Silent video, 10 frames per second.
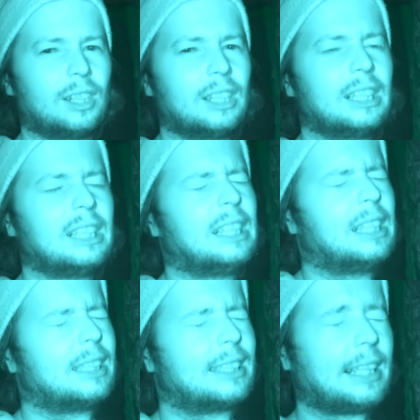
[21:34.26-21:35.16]

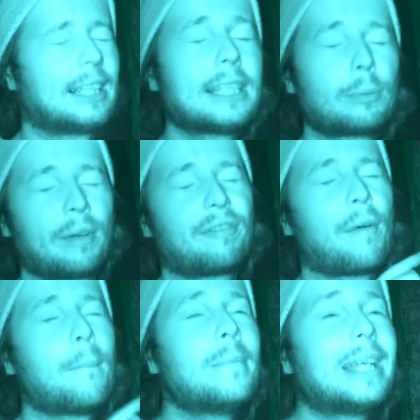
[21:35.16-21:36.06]
Uh, see, this one for
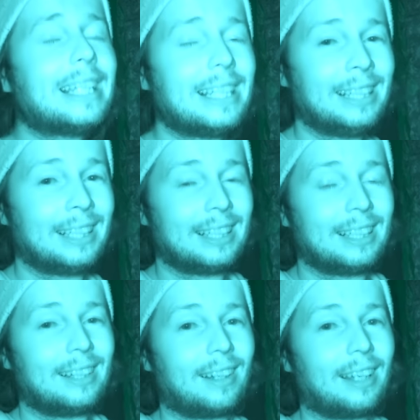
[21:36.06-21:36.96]
me
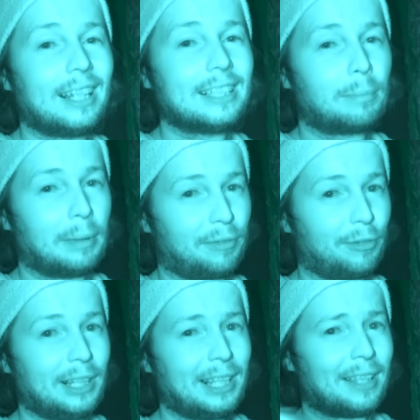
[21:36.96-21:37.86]
is a bit
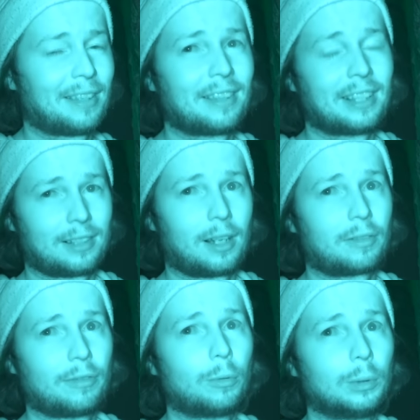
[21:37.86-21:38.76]
freakier than the
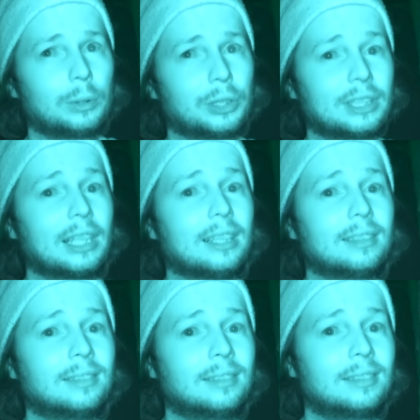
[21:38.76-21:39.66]
dark vault we were just in.
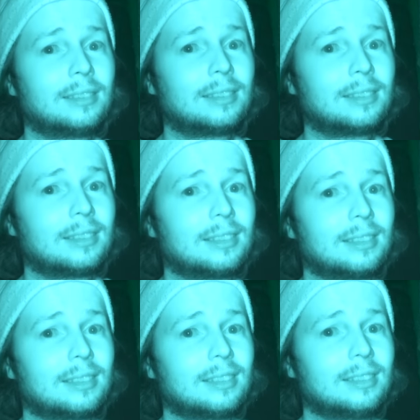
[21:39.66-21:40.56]

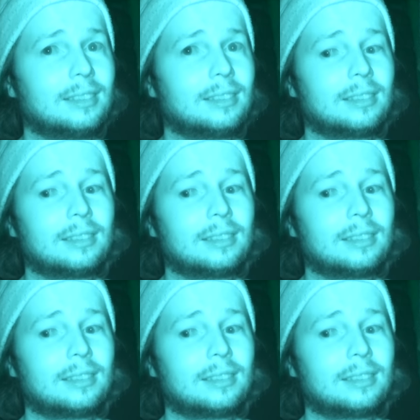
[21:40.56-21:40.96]
Love.